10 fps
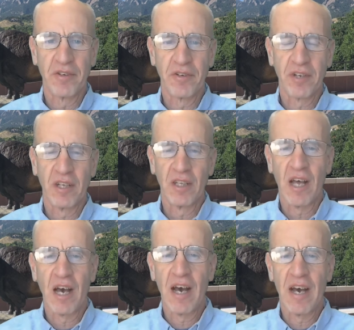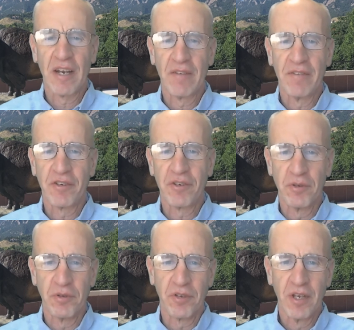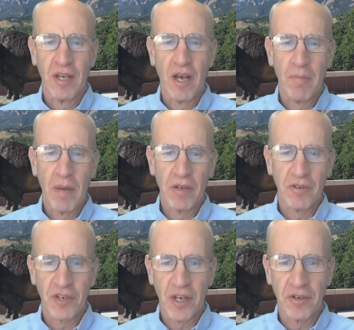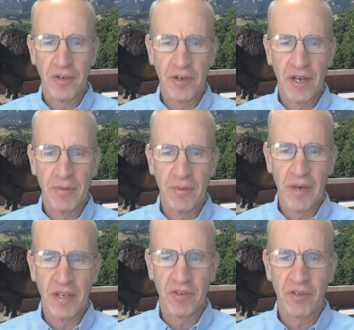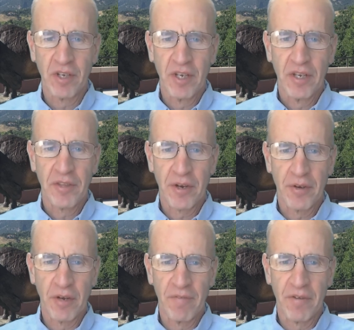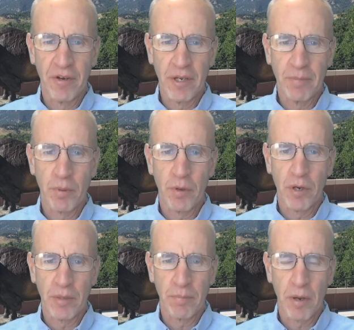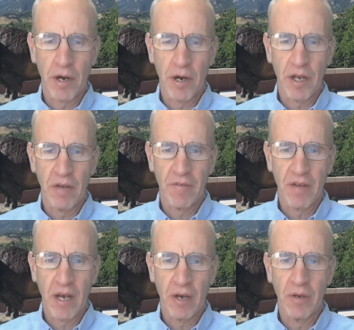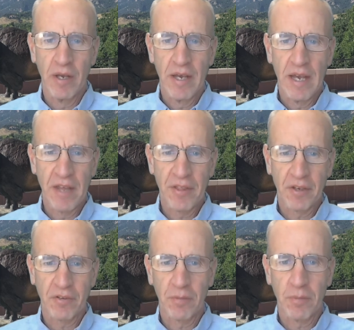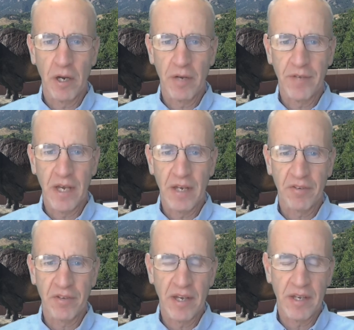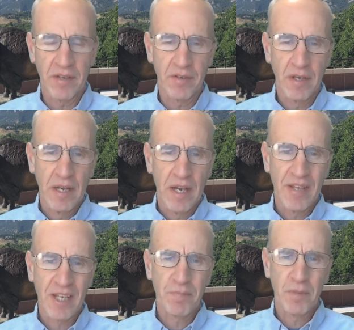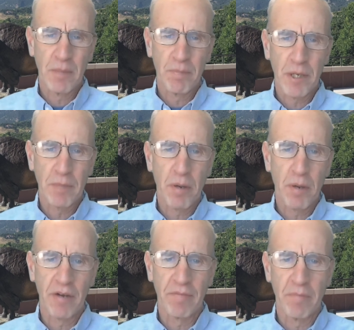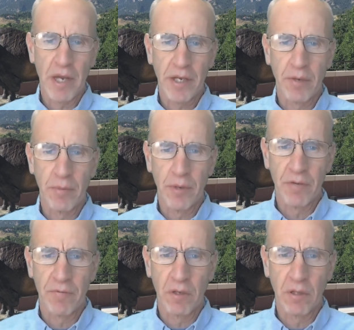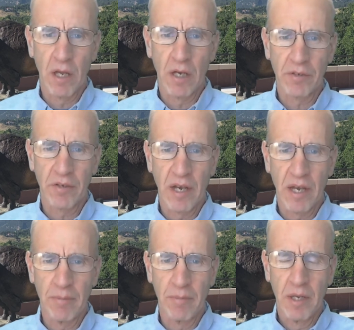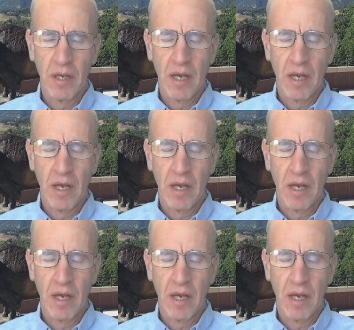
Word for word: There's a lot of issues about gender and race that are in a very important part of how ethics is part of data science. And that's been a big part of my career for a long time.